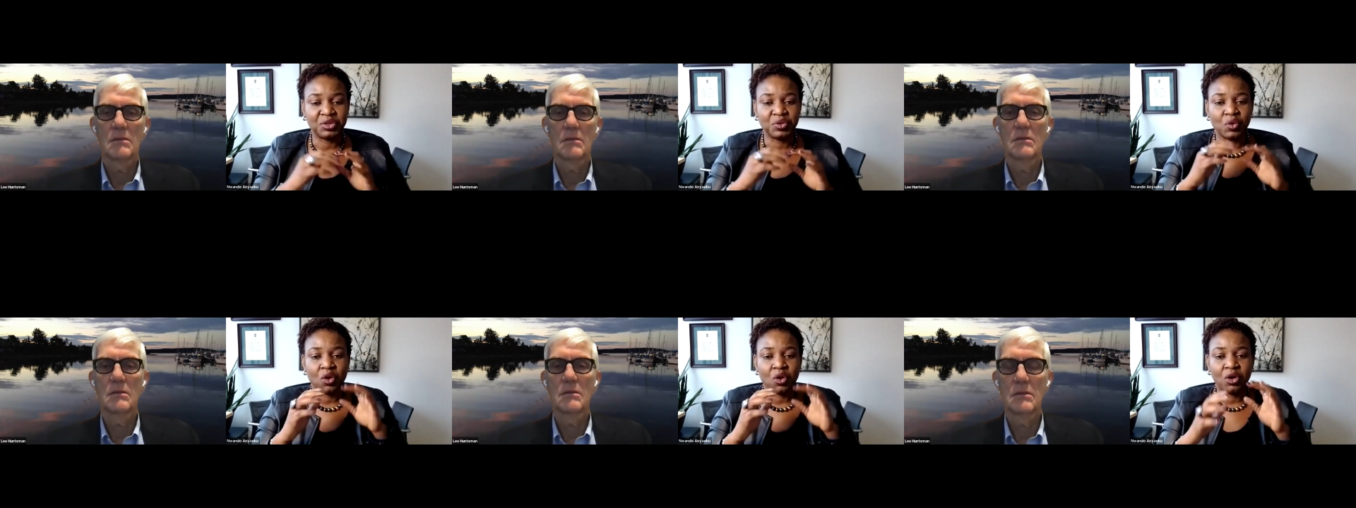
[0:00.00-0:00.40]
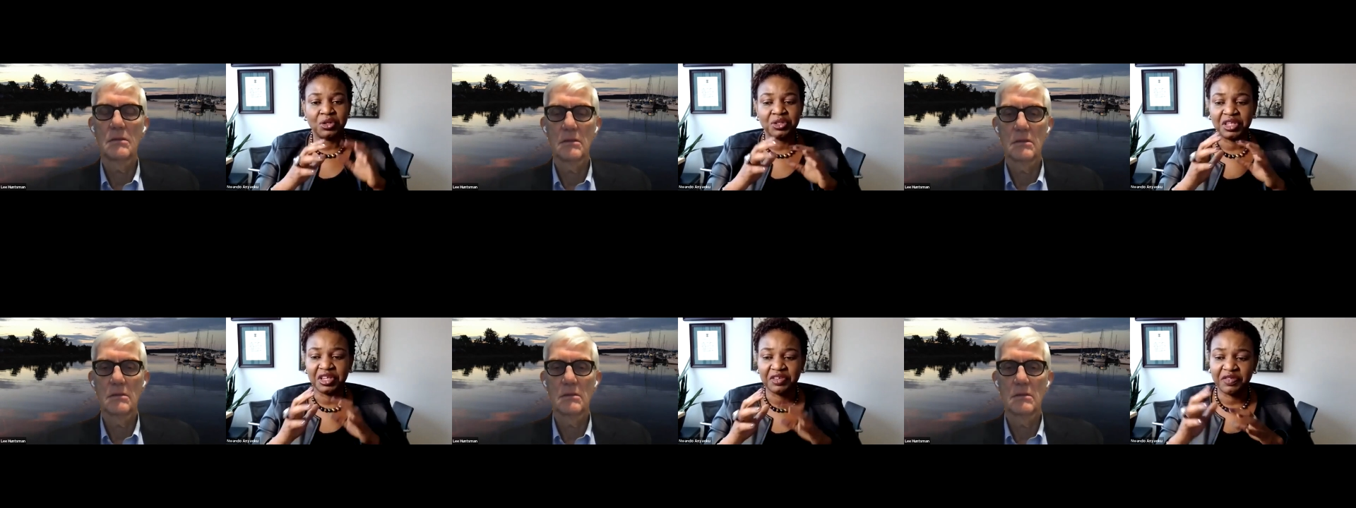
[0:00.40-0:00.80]
Speaker 1: to all
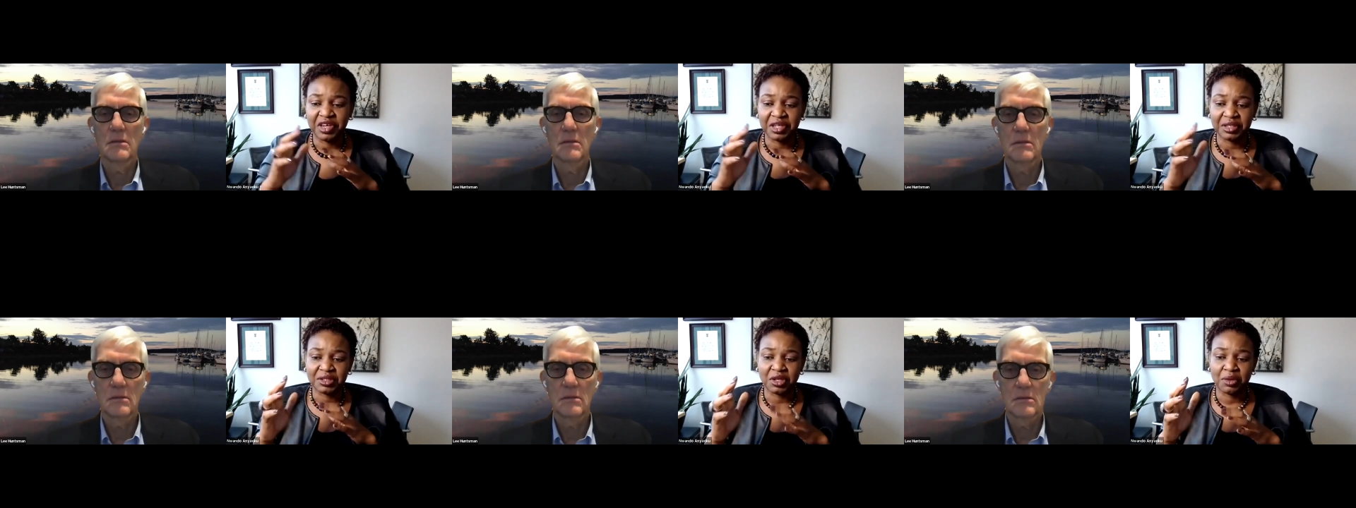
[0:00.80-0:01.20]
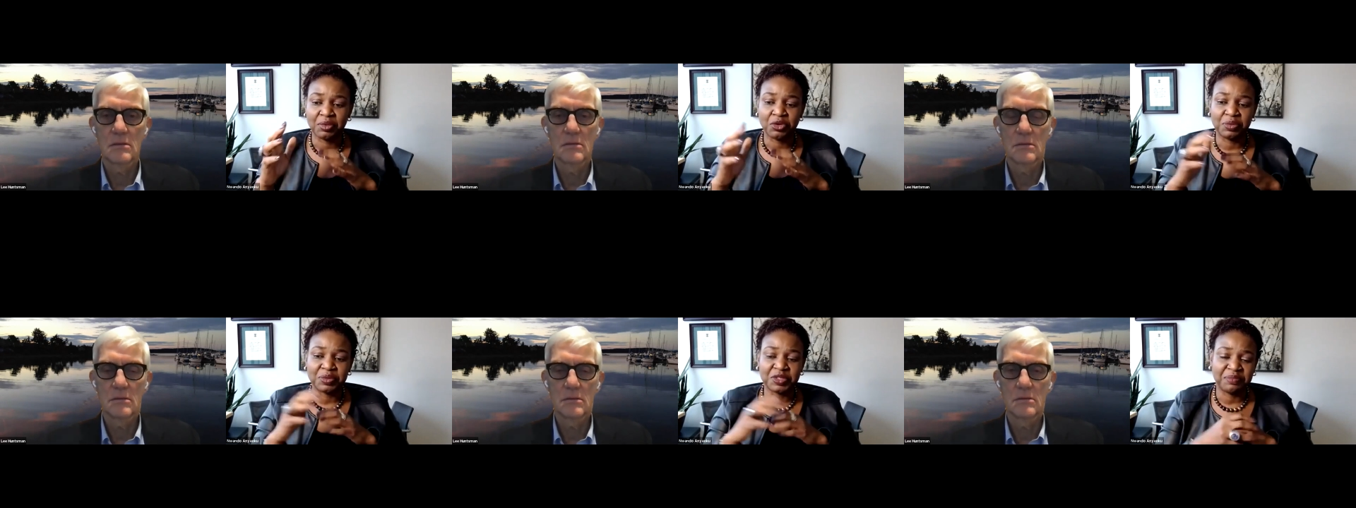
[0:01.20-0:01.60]
the different
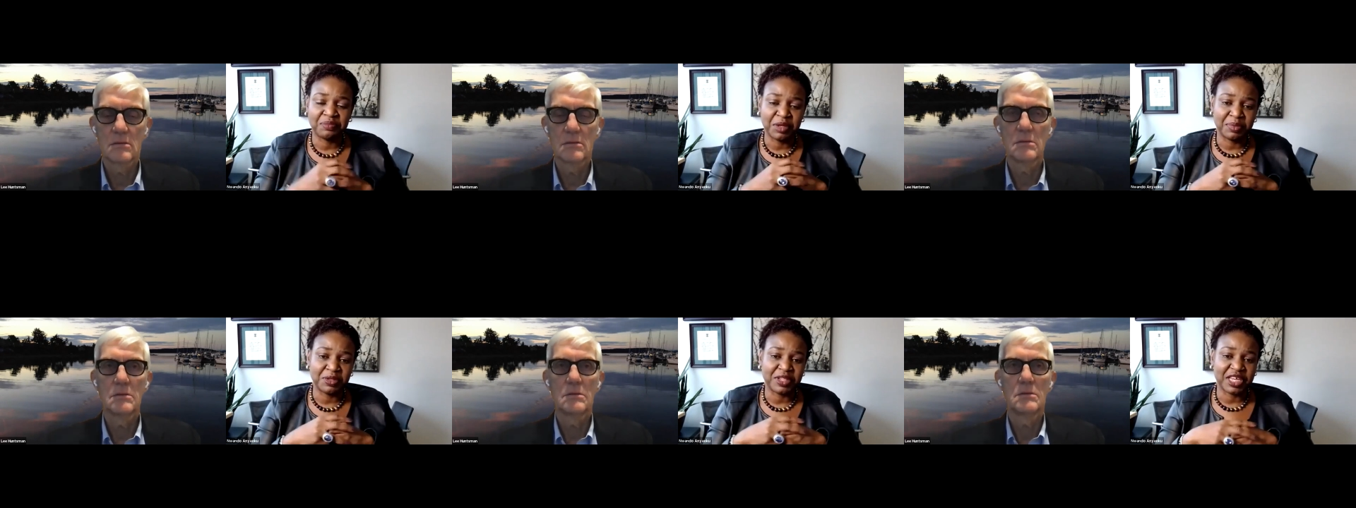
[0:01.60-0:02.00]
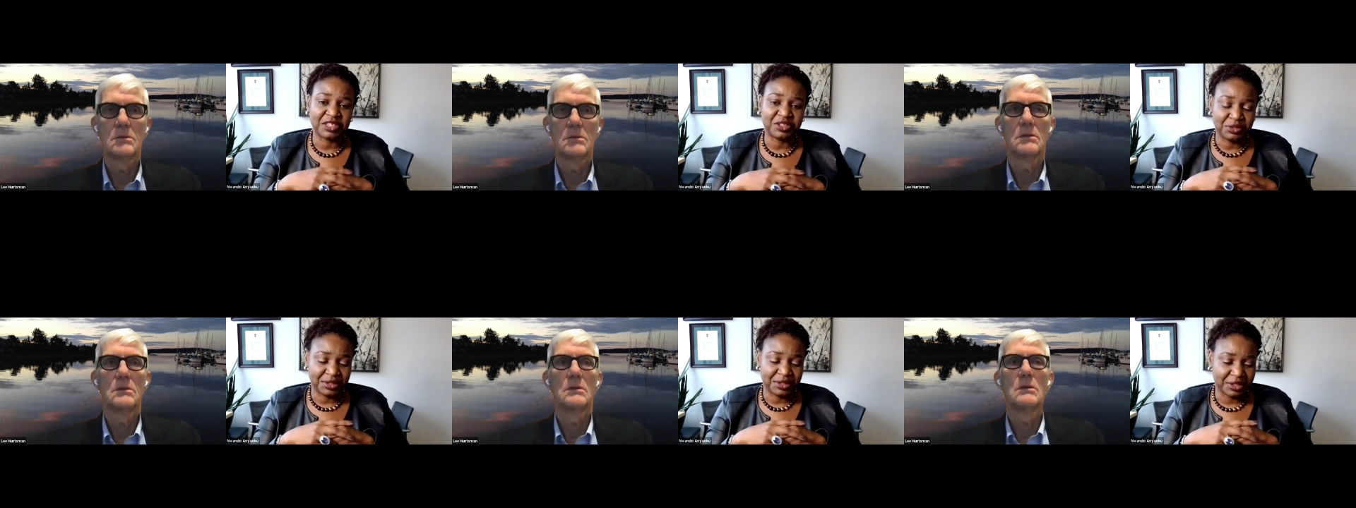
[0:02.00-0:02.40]
subgroups of people
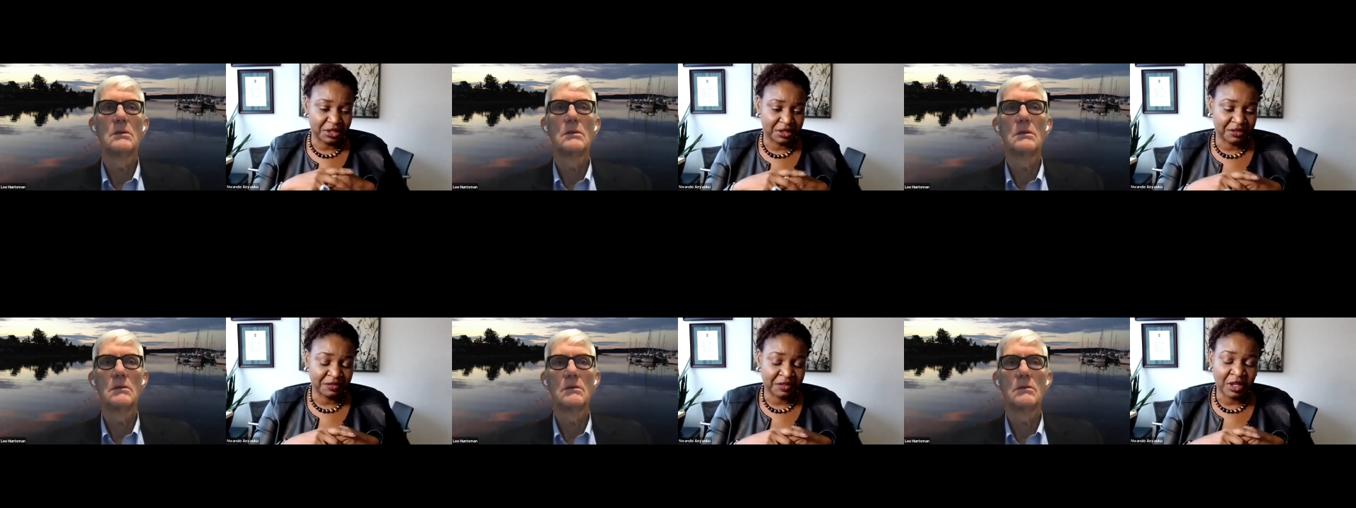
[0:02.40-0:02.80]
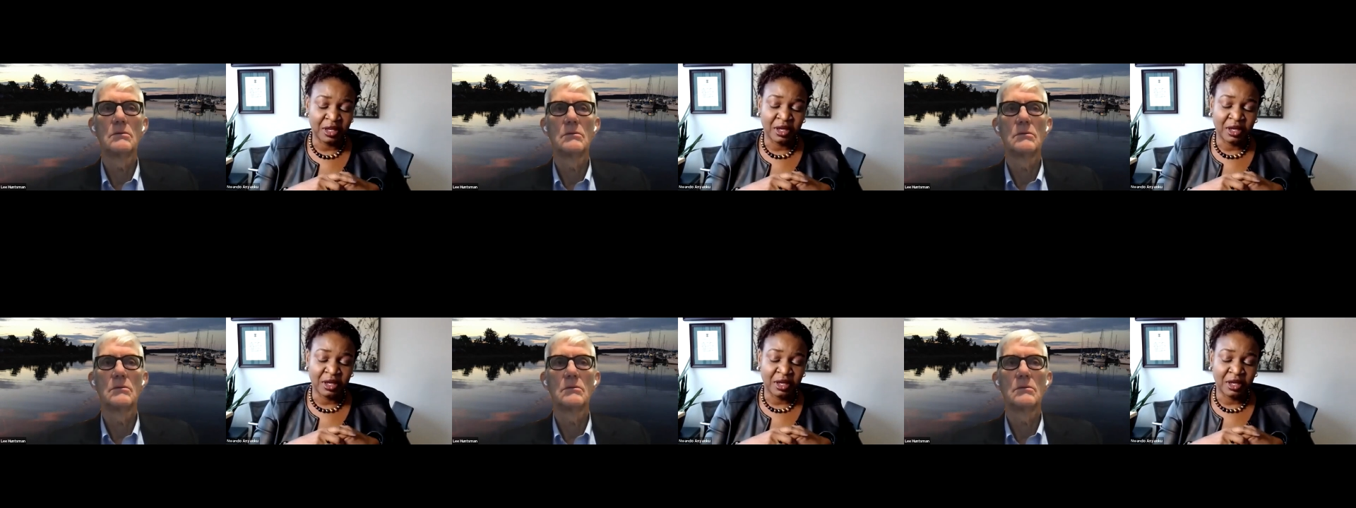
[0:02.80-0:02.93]
that you serve